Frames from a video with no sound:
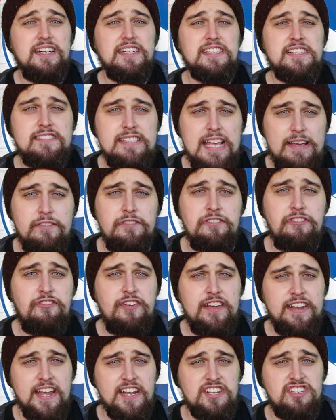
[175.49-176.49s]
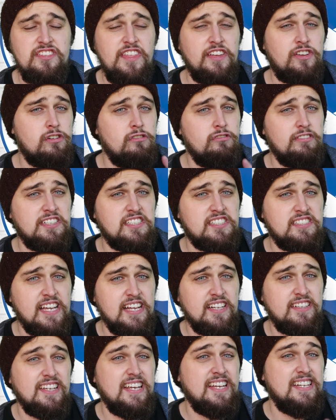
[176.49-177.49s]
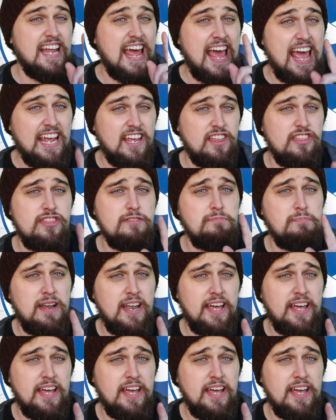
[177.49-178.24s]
7 finish. They currently sit in 8th